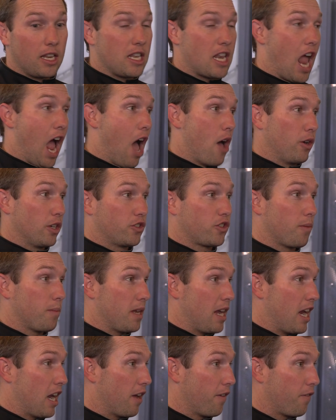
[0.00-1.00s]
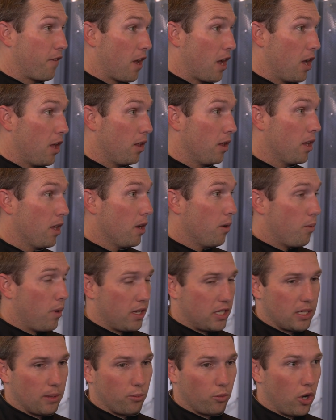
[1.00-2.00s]
knowledge from the NFL
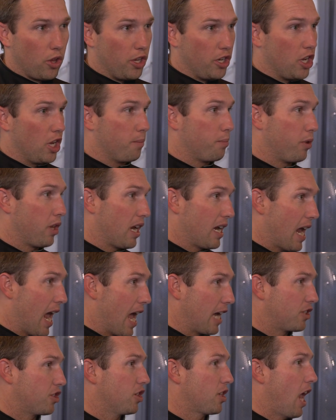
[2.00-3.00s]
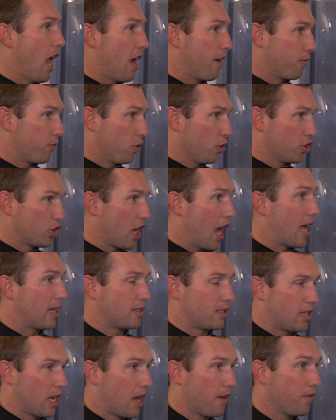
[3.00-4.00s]
with some really good play action, half roll shot
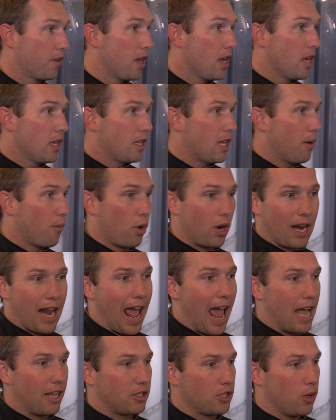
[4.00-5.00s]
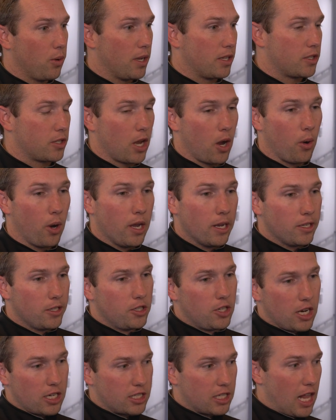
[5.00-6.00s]
stuff that we're going to add to it. So
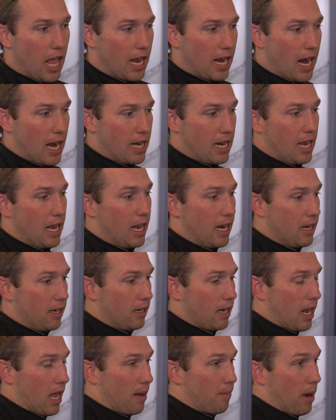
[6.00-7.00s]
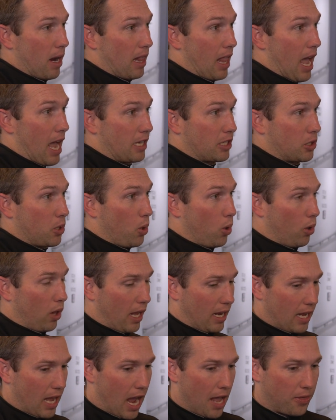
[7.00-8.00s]
just like I did at my last school,
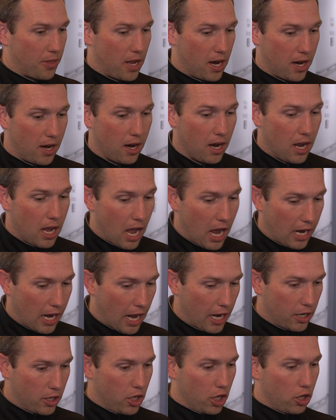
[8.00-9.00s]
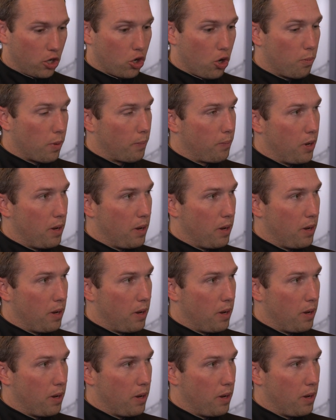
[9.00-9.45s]
I got there, I got a good group of